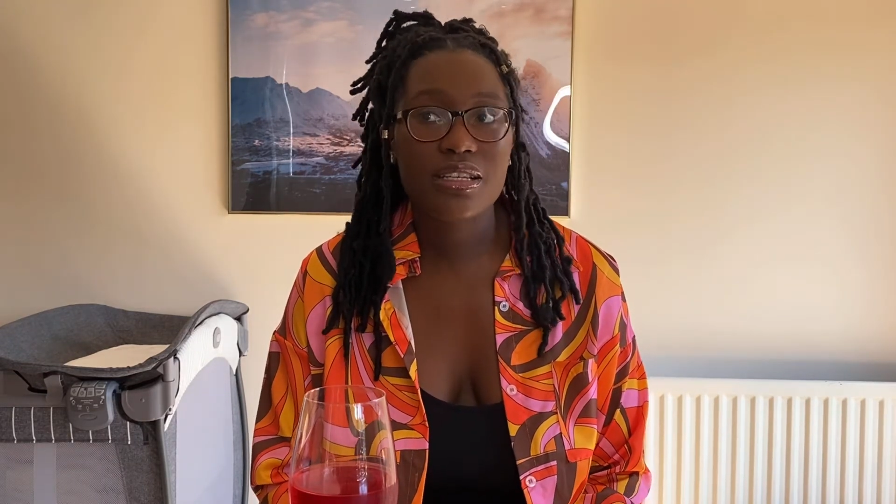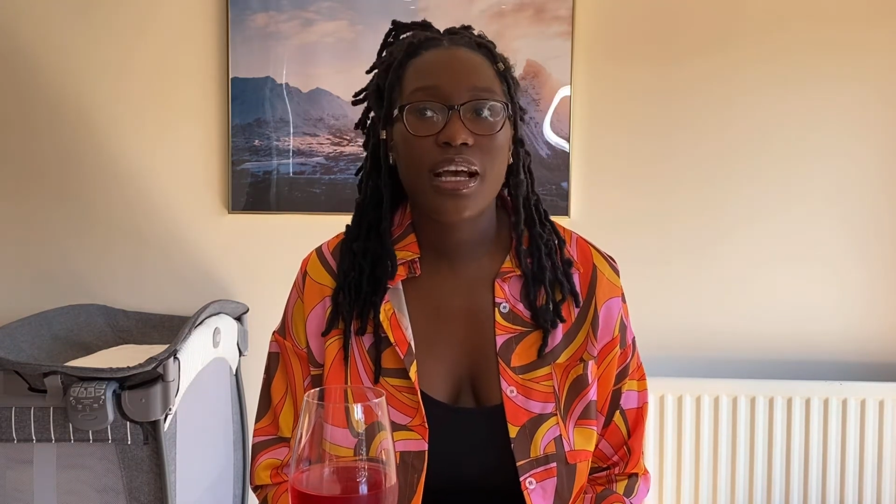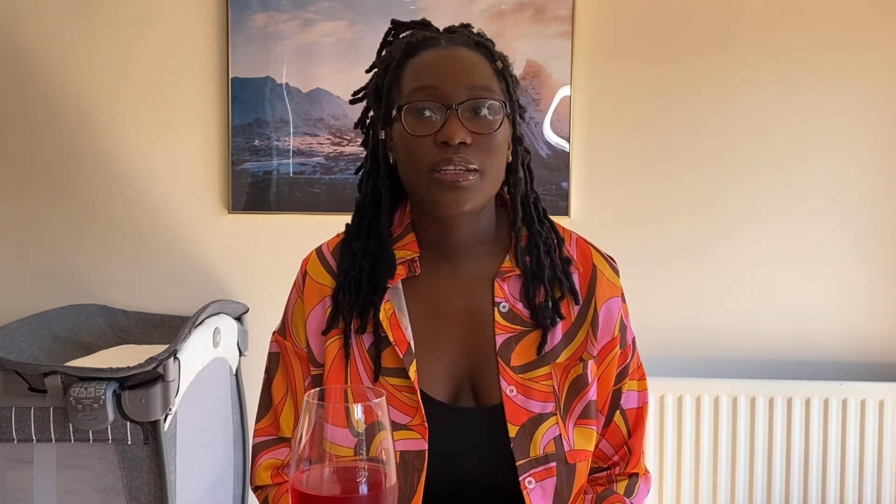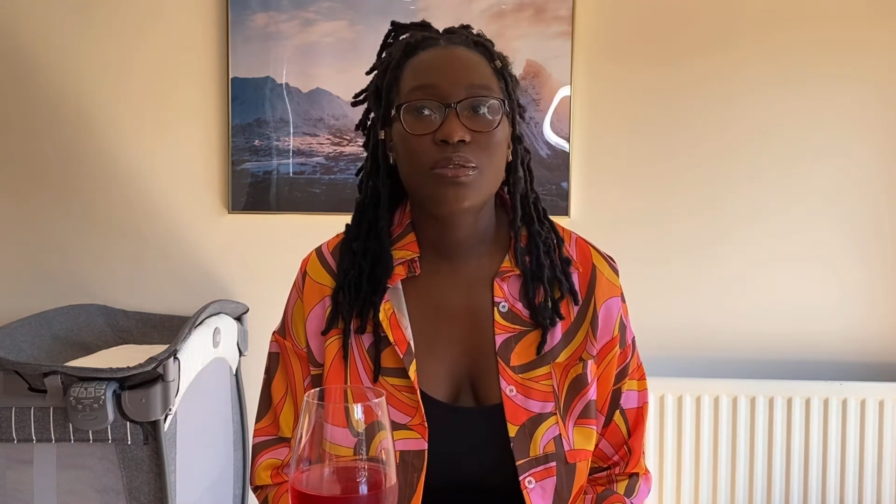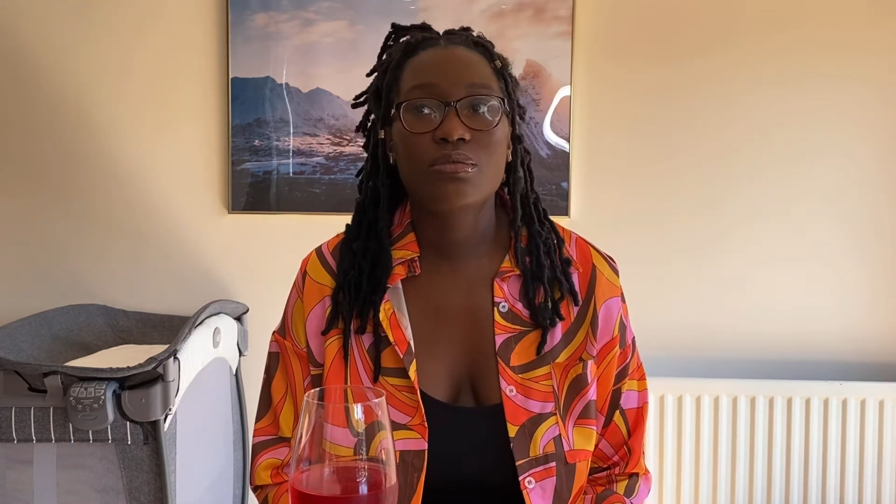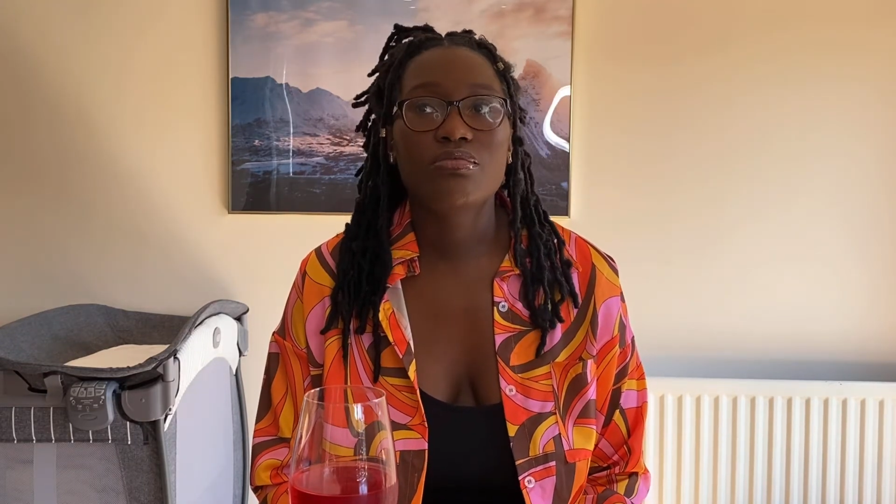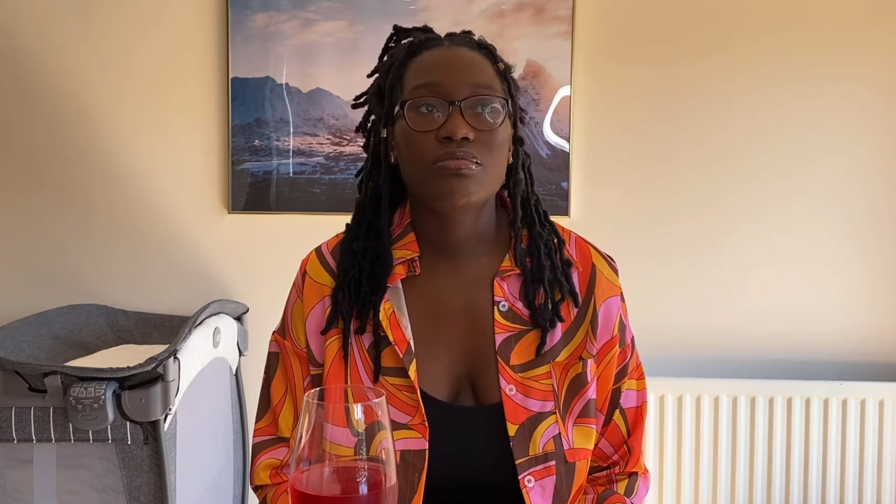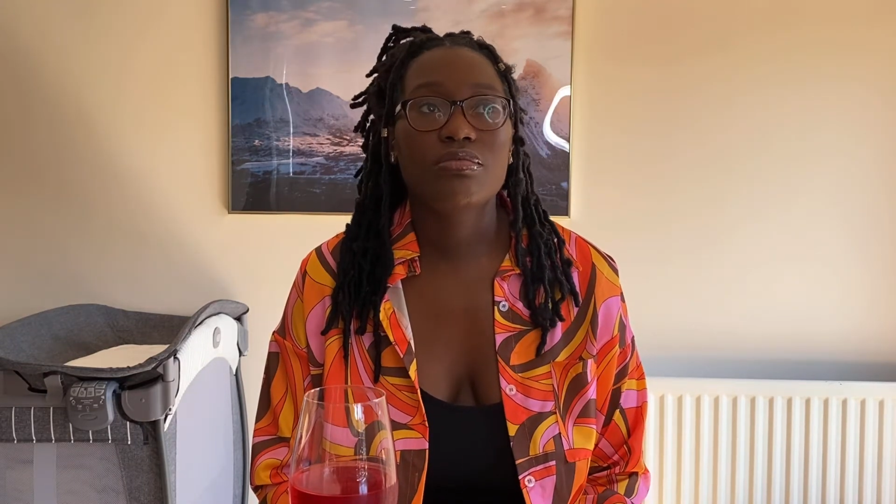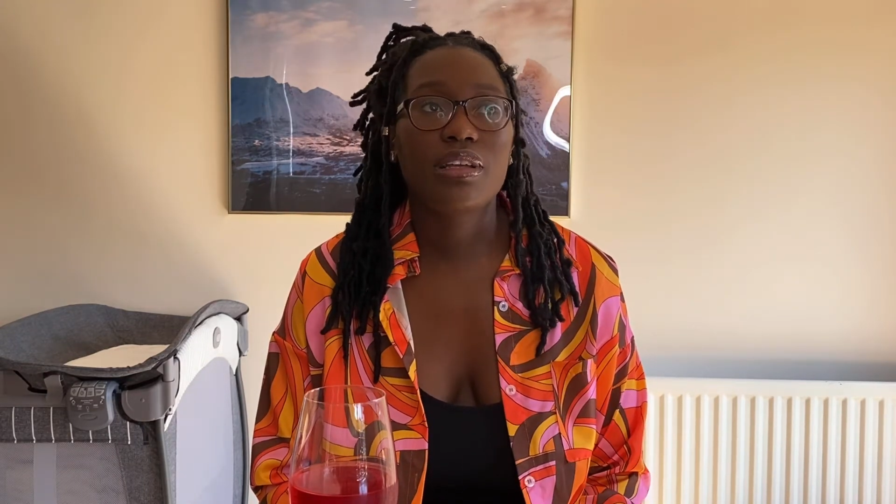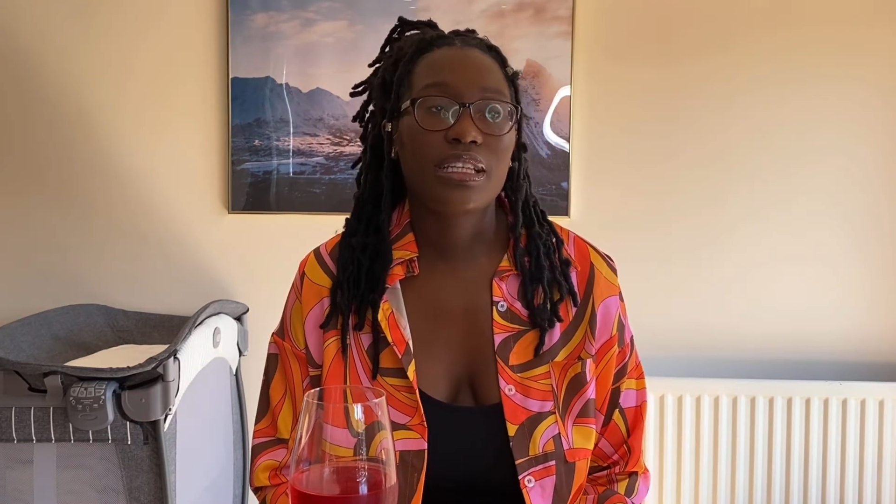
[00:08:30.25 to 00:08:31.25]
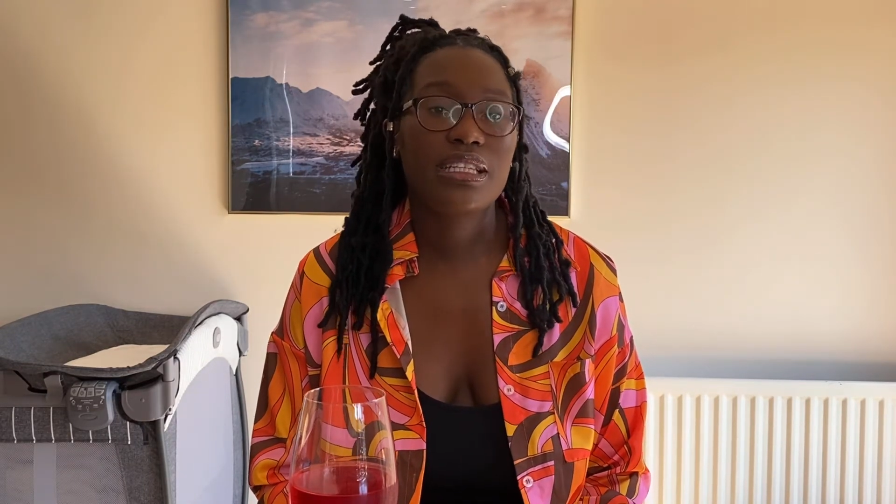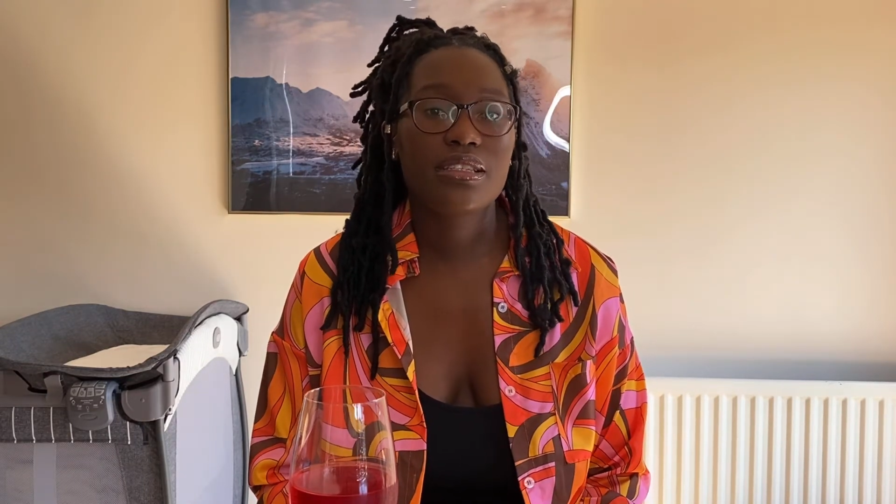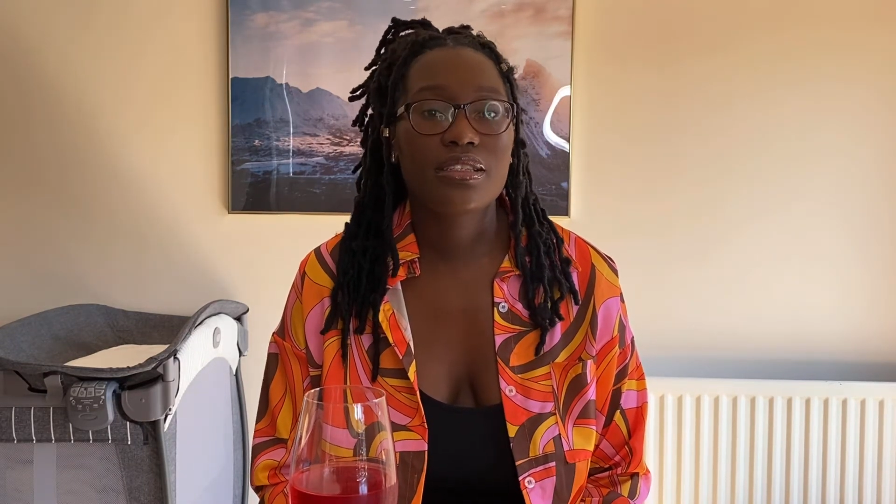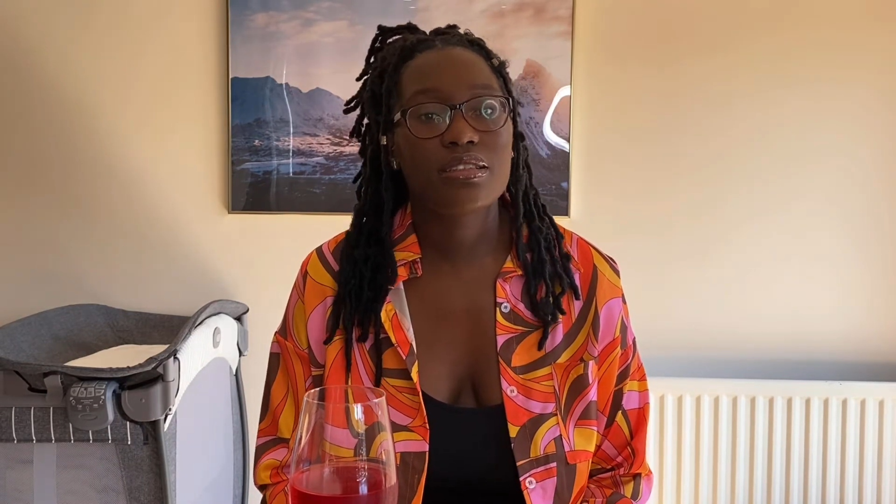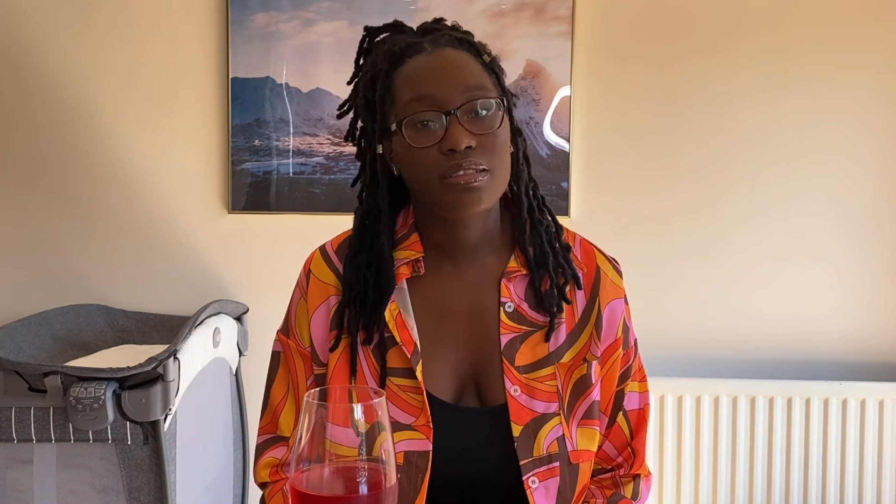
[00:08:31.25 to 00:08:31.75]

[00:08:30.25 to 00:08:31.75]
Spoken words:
I know at least